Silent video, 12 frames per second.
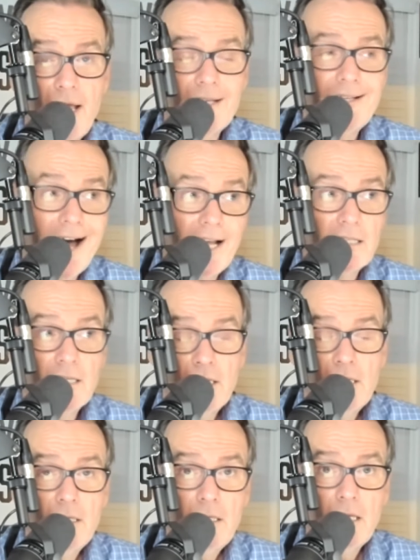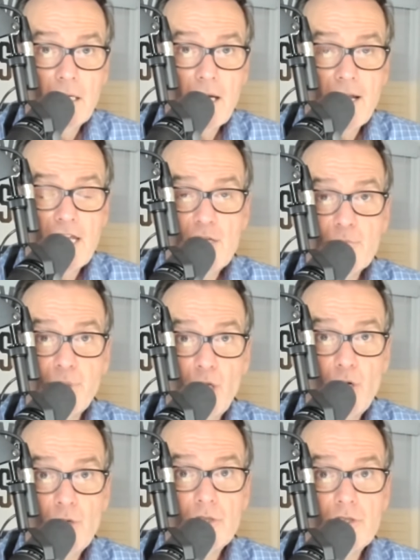and not kind of
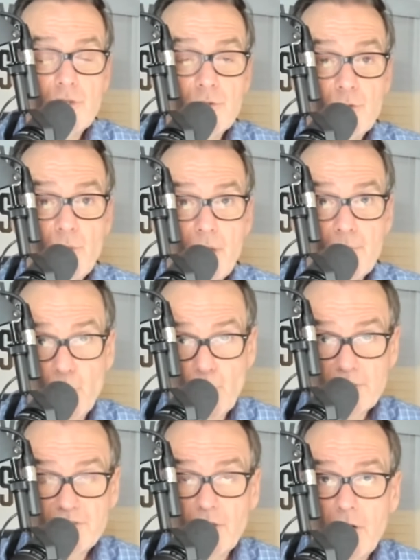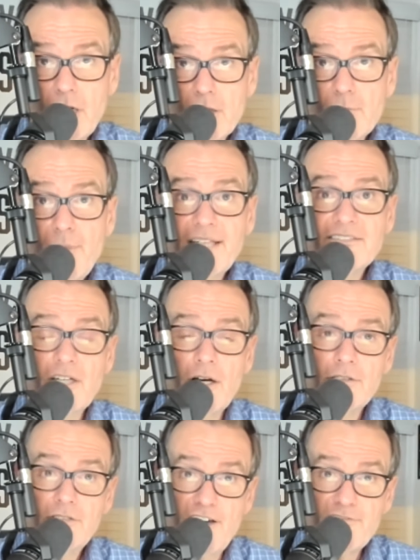implode due to a poor start based
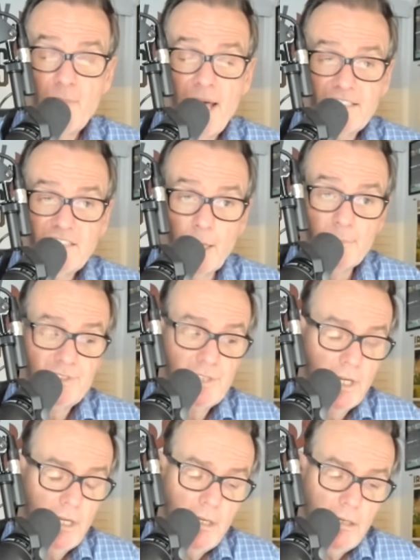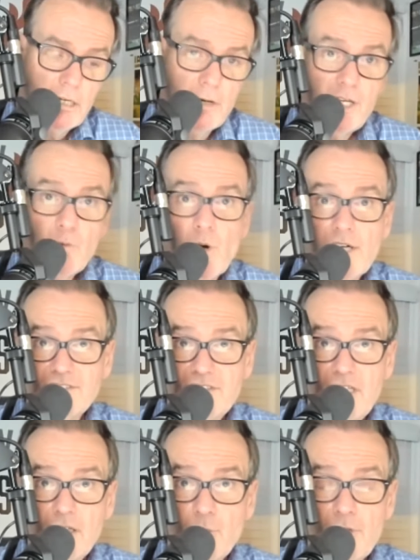on tough matchups. You know, he was
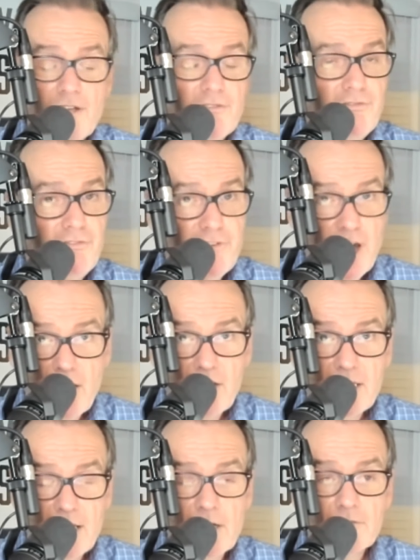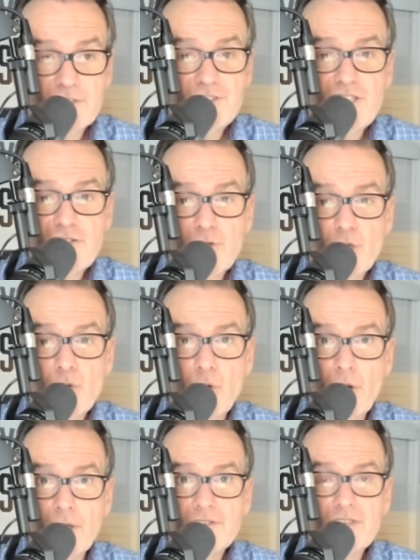dealing with a very young receiving
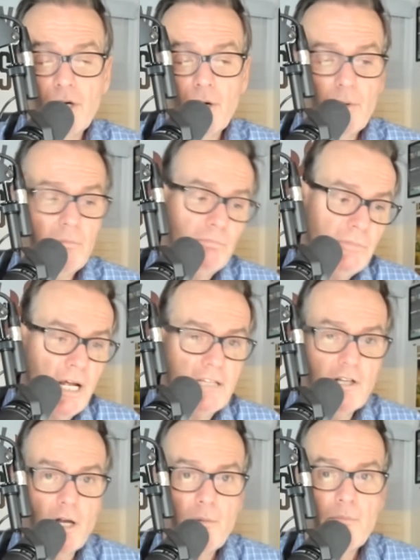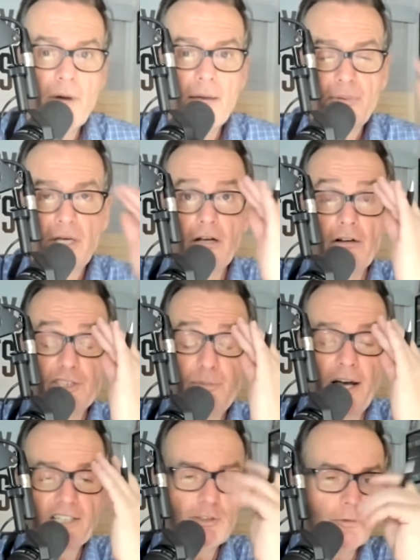core. So you know, I thought it might be
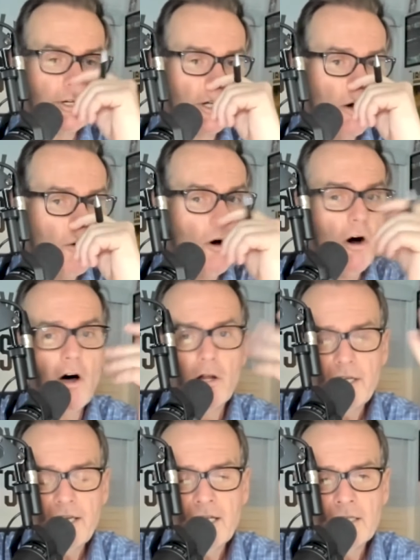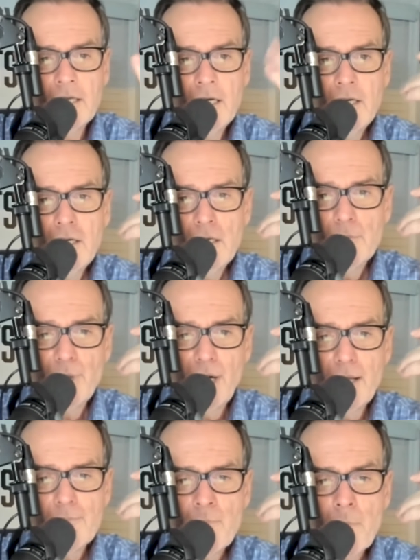irresponsible to go all in,
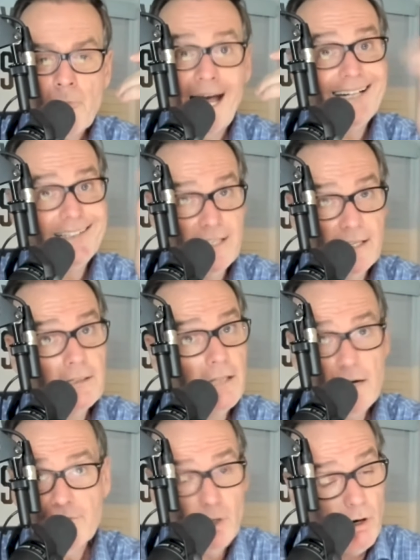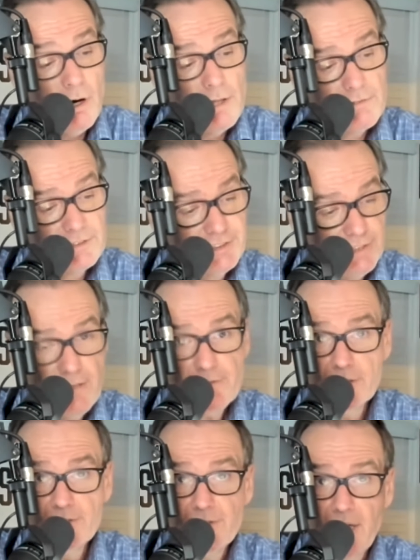but I did love all the
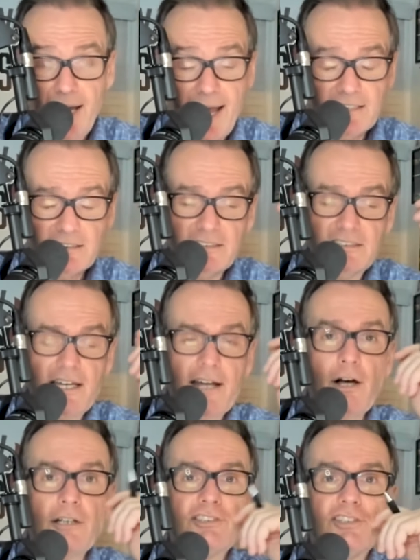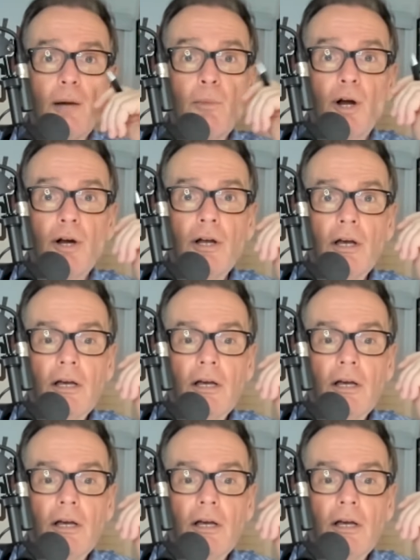receivers. I actually said all summer